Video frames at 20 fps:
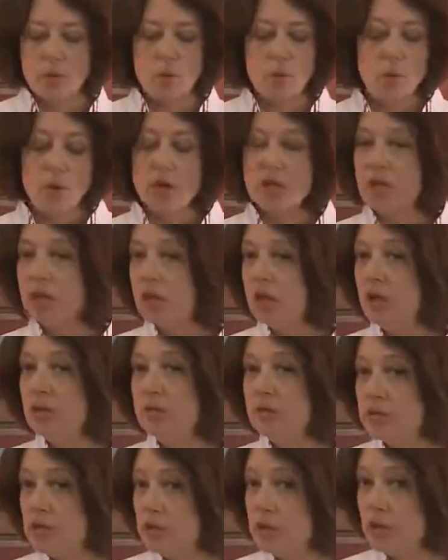one
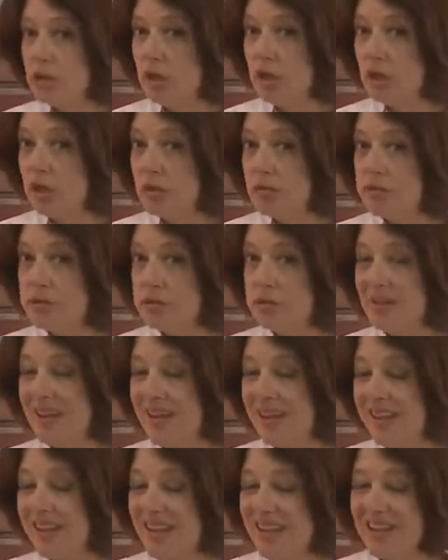clove, two cloves.
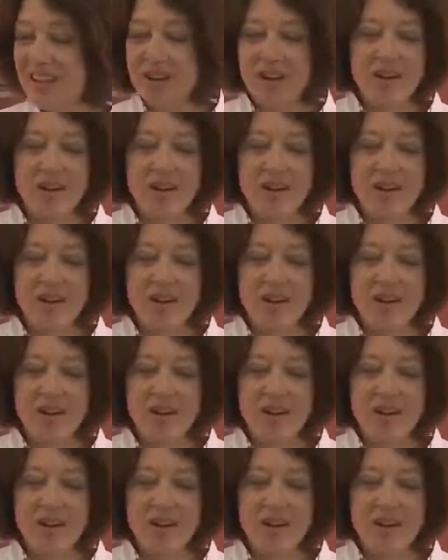I like